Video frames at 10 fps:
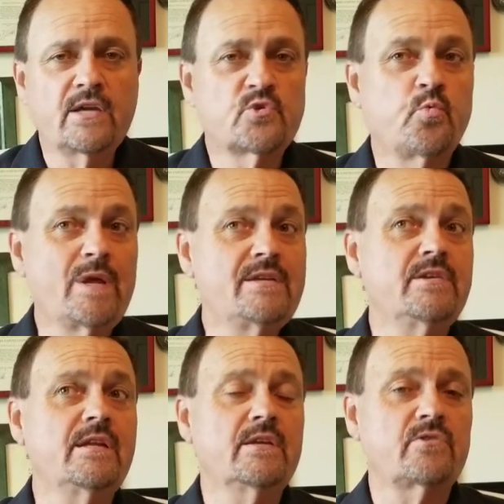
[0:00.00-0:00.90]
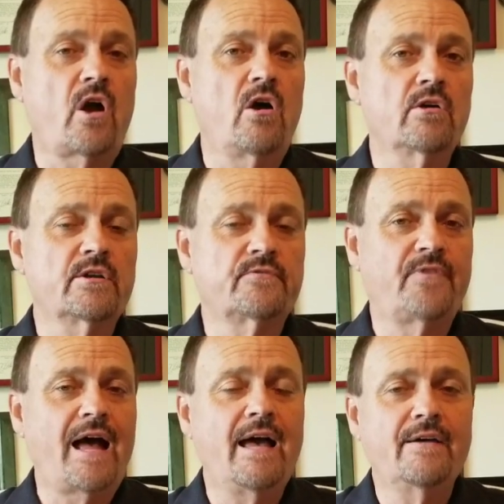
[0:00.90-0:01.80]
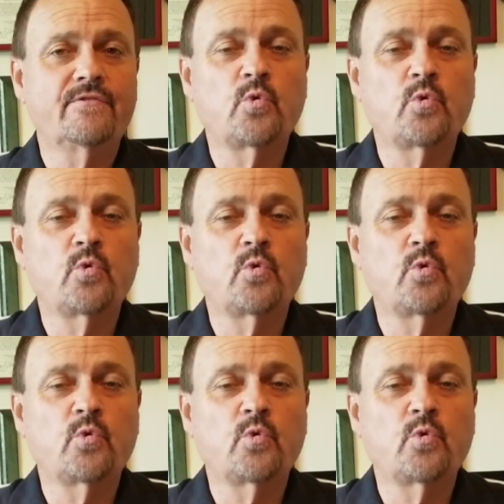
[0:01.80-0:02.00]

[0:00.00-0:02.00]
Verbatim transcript: as recent as August fifth,